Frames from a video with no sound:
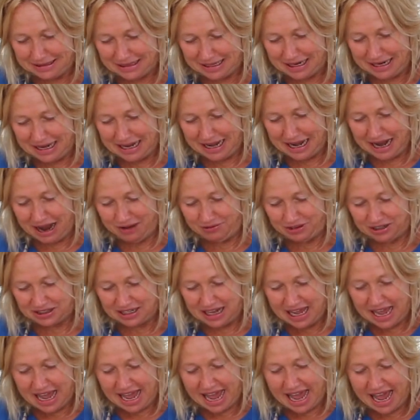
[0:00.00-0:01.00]
I love it.
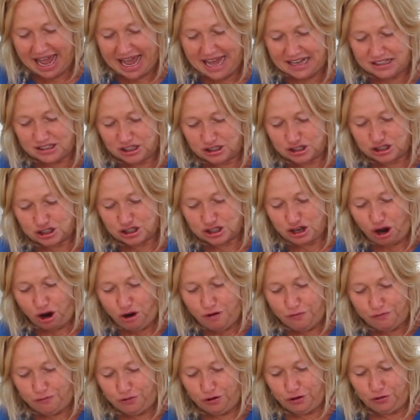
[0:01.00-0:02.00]
Eggs are
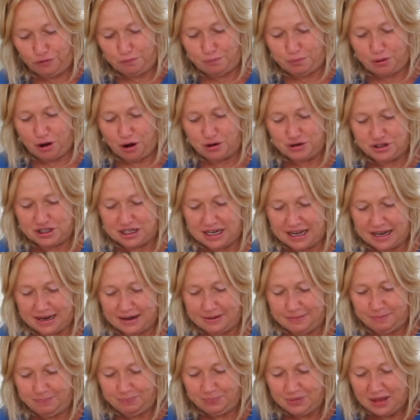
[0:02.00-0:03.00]
so full of
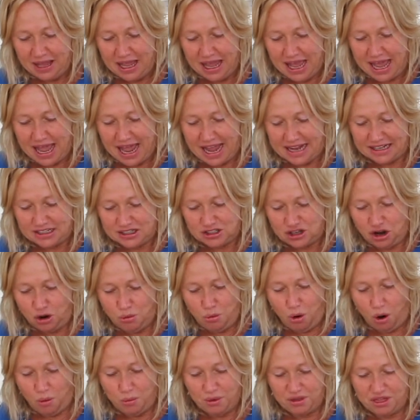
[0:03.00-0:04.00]
protein, and so
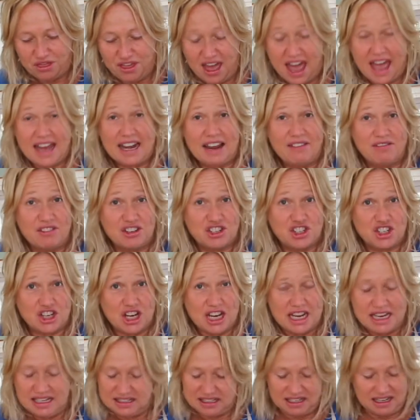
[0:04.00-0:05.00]
what with that and the
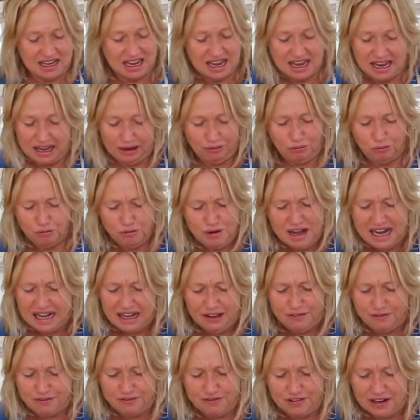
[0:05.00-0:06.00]
cheese in here,
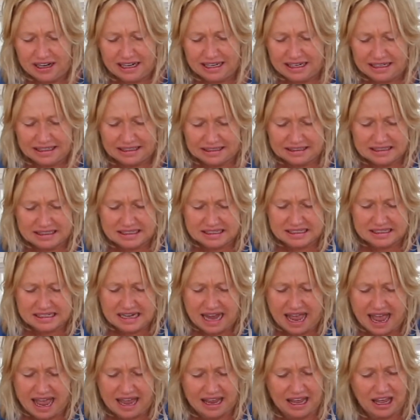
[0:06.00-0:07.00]
really filling little
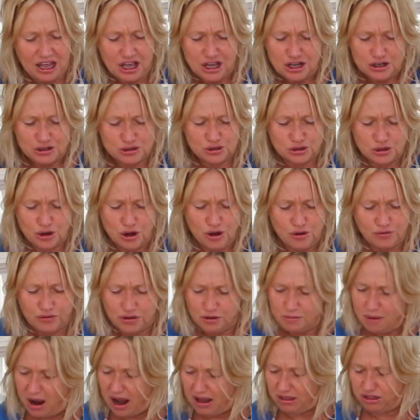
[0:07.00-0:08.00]
snack. Serve
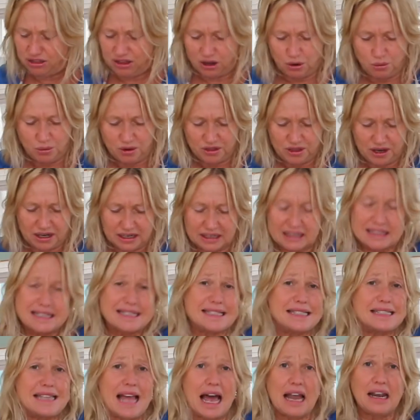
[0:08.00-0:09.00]
them, I think, with a little
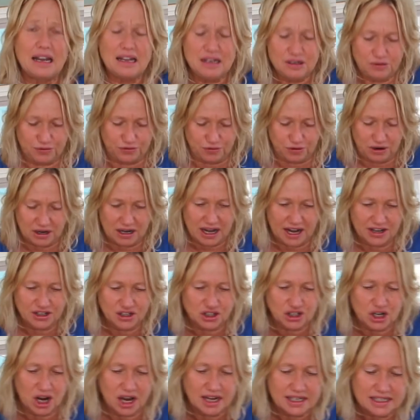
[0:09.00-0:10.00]
salad for a
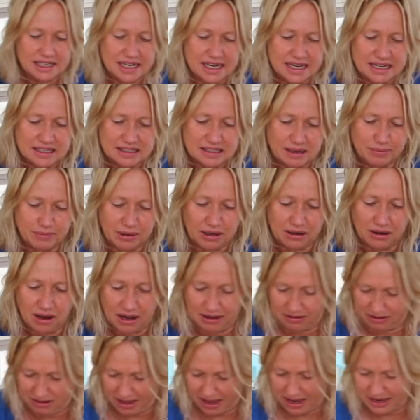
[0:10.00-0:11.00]
lunch idea, something
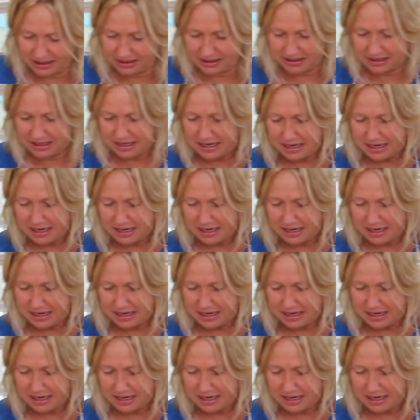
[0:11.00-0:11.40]
like that.